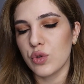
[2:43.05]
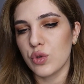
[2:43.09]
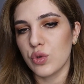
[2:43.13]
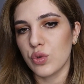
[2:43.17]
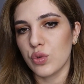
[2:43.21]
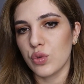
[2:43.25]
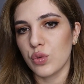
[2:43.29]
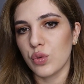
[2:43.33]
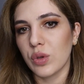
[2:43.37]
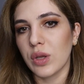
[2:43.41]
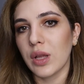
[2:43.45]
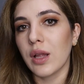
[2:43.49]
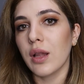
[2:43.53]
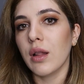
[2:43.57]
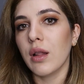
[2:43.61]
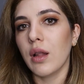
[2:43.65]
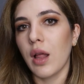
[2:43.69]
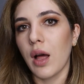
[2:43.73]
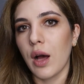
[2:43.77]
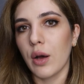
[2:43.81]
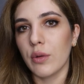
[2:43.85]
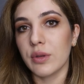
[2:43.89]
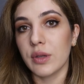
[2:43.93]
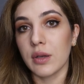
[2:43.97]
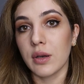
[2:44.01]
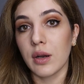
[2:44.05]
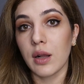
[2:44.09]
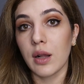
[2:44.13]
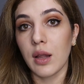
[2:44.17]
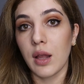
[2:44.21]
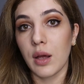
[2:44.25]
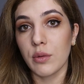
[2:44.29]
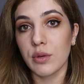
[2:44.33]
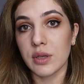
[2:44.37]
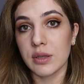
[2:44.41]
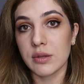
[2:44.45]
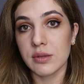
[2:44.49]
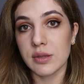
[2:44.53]
to Cloud and
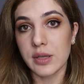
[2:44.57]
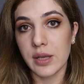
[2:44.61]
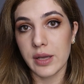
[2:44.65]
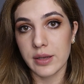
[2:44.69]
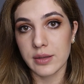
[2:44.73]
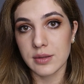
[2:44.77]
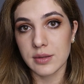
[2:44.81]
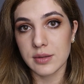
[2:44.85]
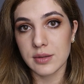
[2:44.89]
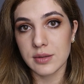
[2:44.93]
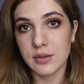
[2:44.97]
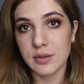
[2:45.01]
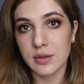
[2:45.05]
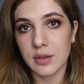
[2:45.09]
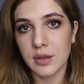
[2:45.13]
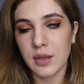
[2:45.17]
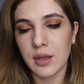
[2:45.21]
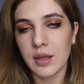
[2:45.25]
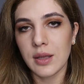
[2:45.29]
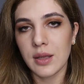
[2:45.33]
Cloud Intense.